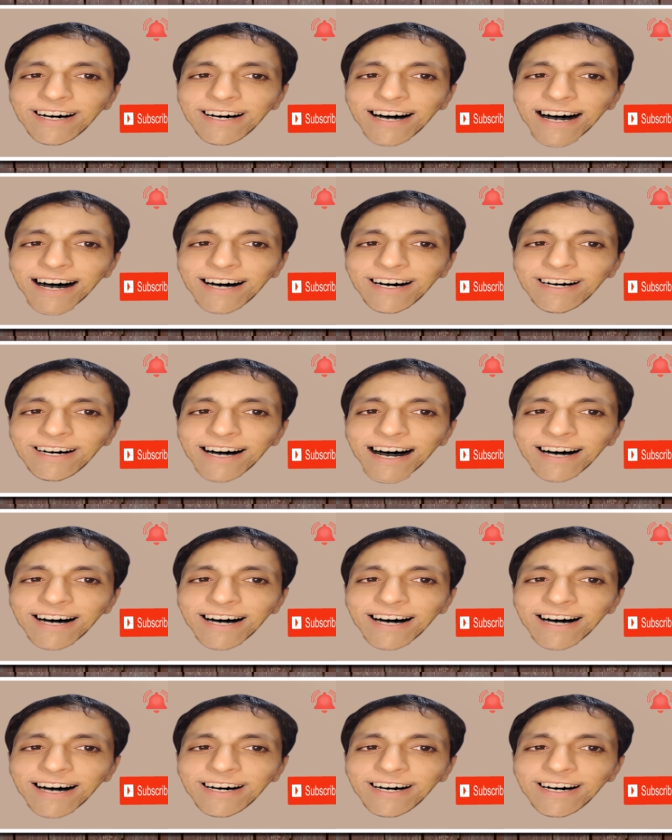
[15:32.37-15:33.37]
If you're
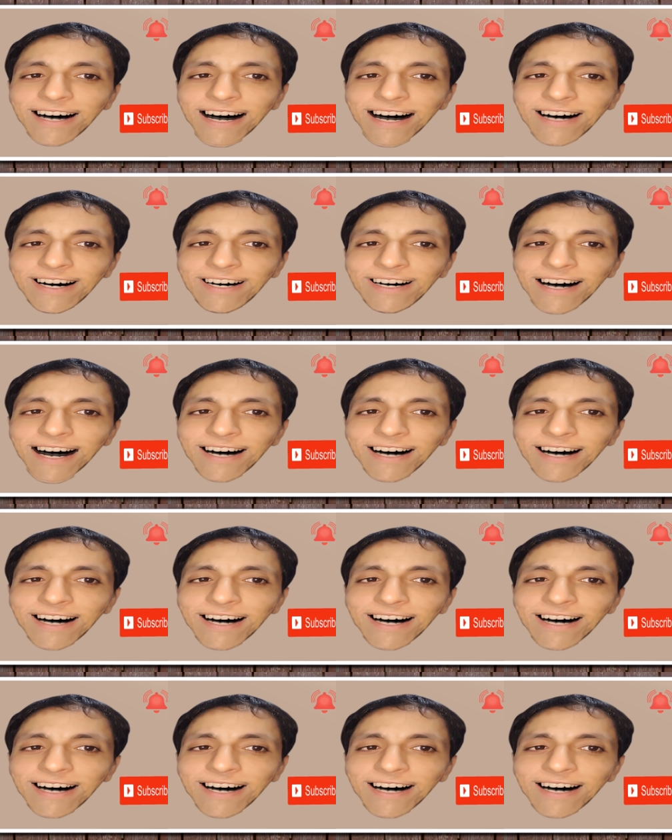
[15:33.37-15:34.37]
stuck, don't worry.
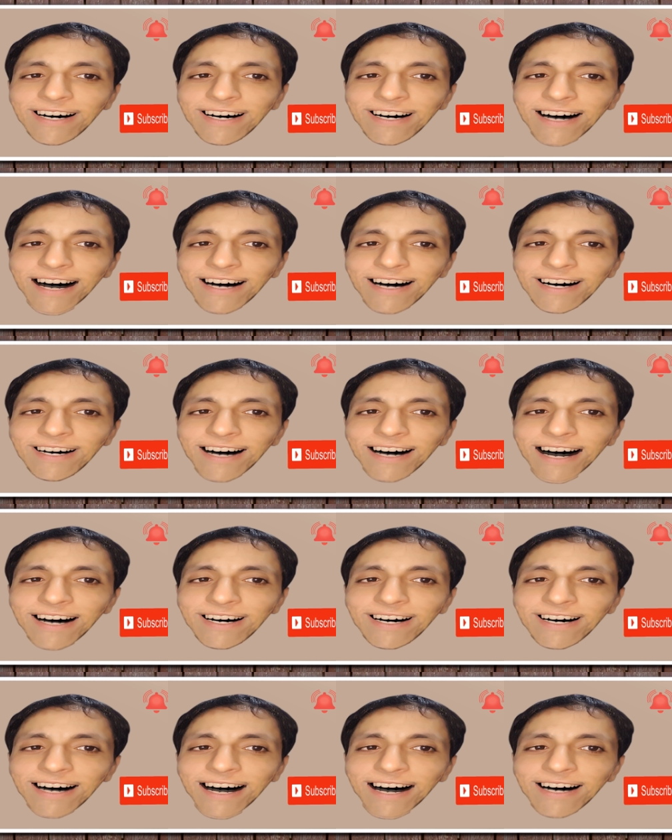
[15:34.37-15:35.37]
I will
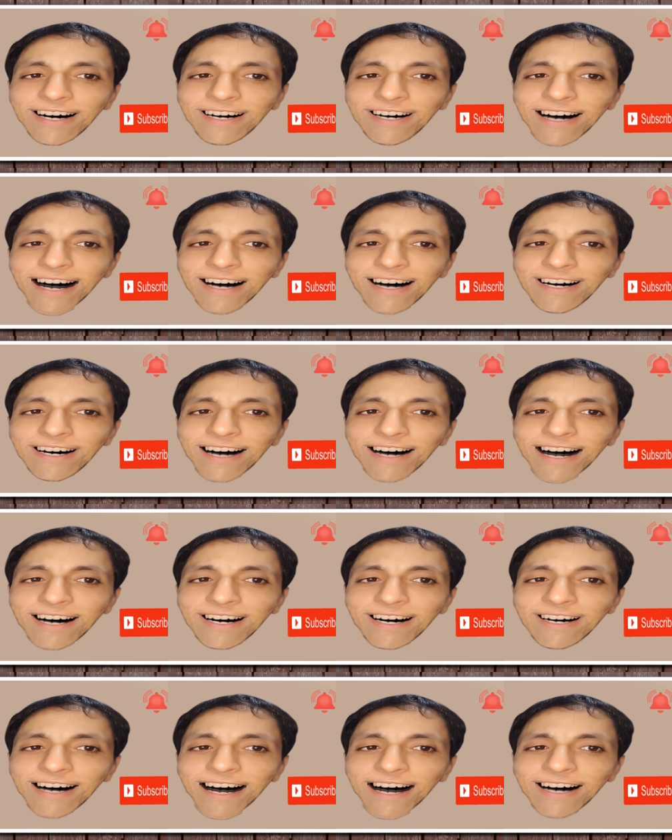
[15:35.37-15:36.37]
reveal my solution
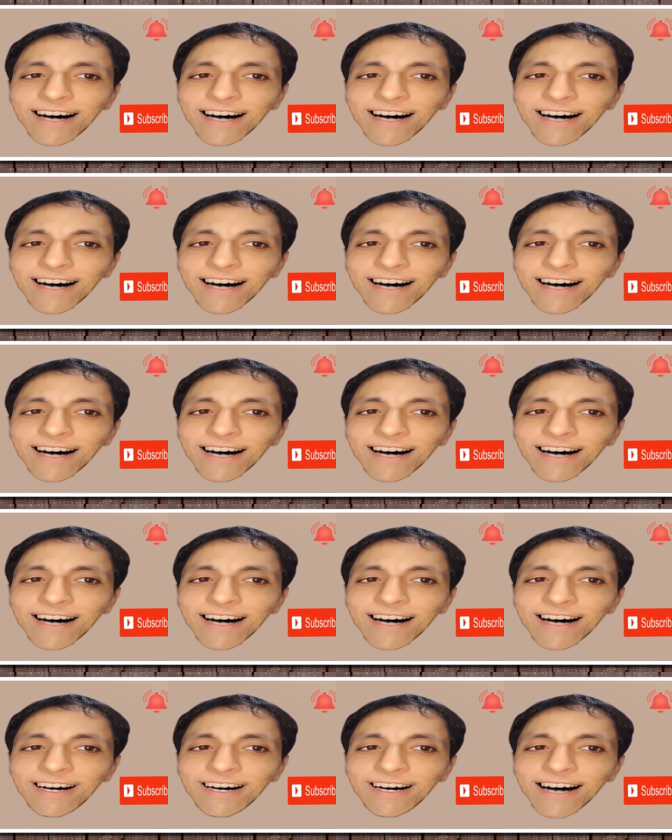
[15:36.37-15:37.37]
on the next episode.
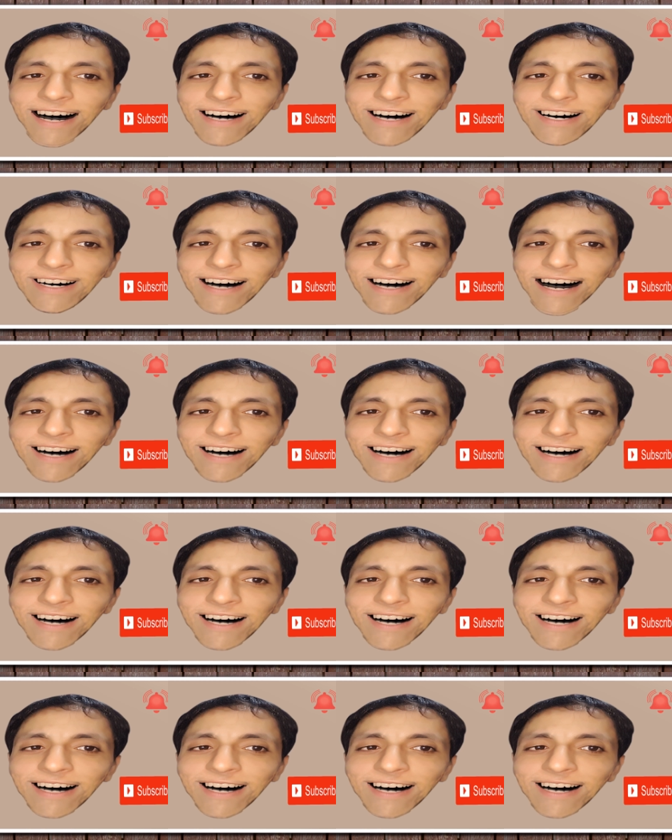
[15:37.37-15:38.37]
That's it for
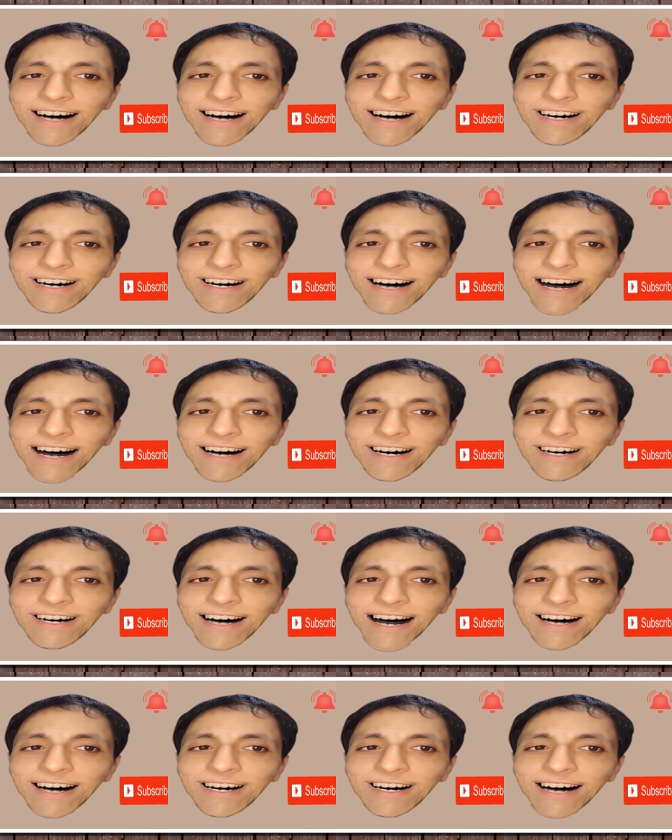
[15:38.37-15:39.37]
now. Have a
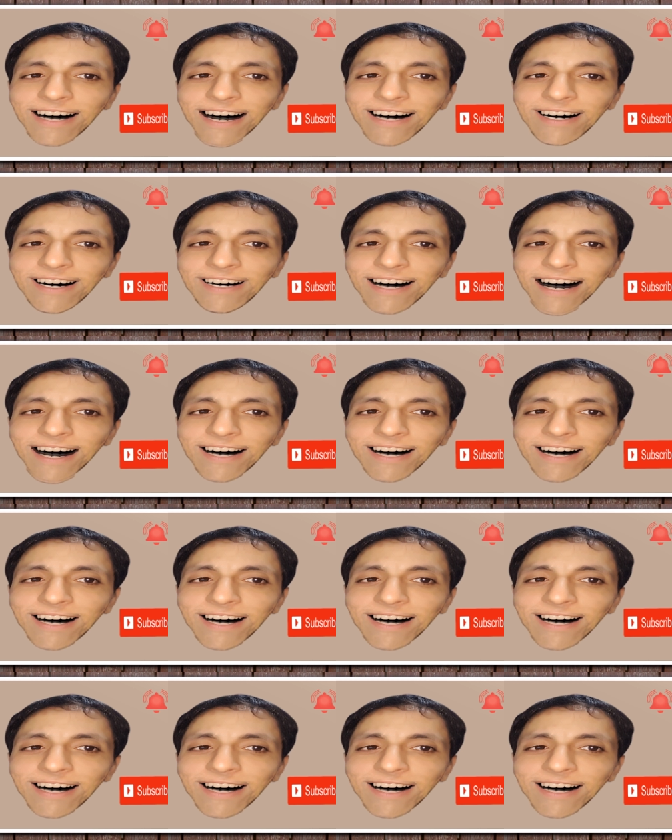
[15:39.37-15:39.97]
wonderful day.